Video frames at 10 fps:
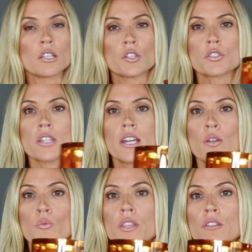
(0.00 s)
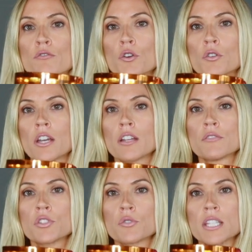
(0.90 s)
it looks like with the
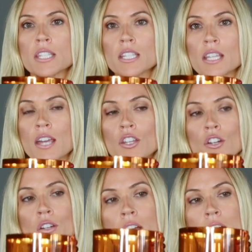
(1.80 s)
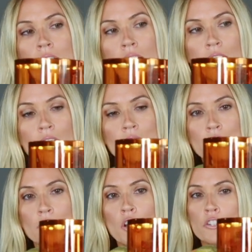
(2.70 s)
votives. You can see that they're
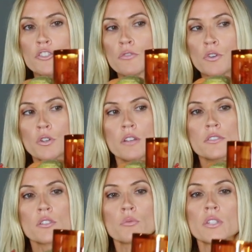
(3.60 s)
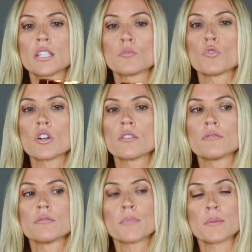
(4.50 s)
kind of larger votives, so you would need more of
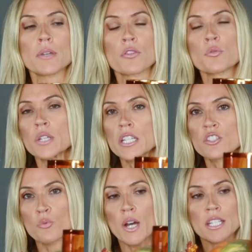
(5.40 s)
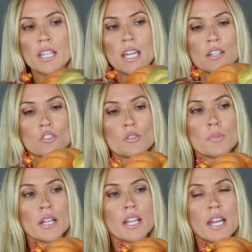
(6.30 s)
maybe a 3-inch wide candle,
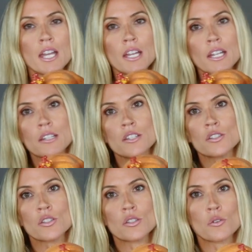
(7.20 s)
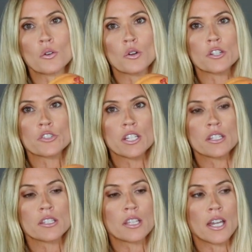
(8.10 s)
but It is so
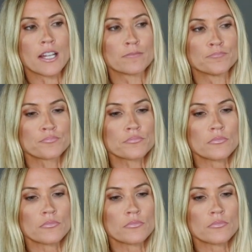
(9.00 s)
gorgeous, and